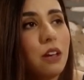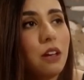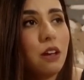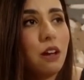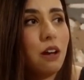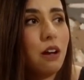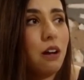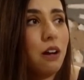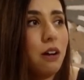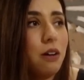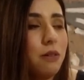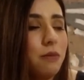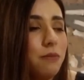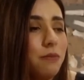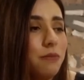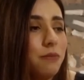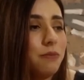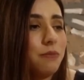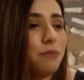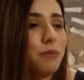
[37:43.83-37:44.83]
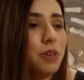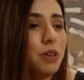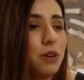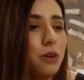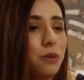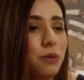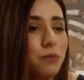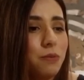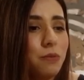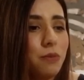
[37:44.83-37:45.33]

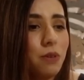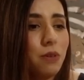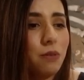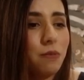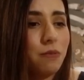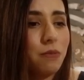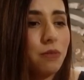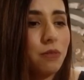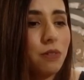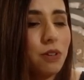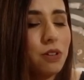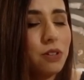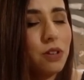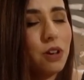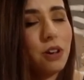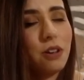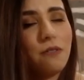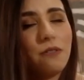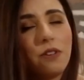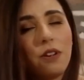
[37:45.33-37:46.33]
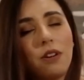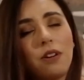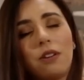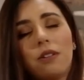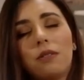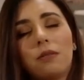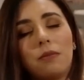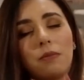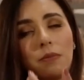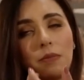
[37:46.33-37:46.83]
a lot of
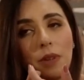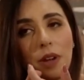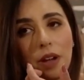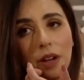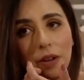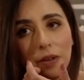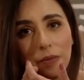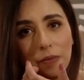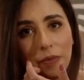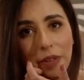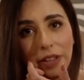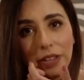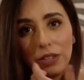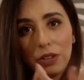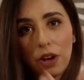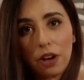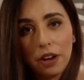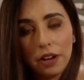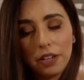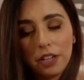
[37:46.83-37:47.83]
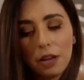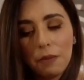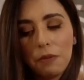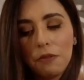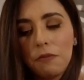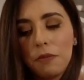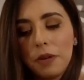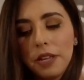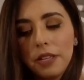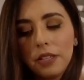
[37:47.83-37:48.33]
their exotic type
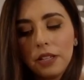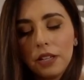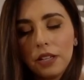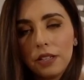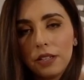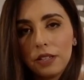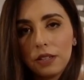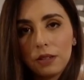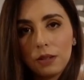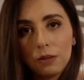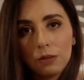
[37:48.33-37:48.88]
of pieces.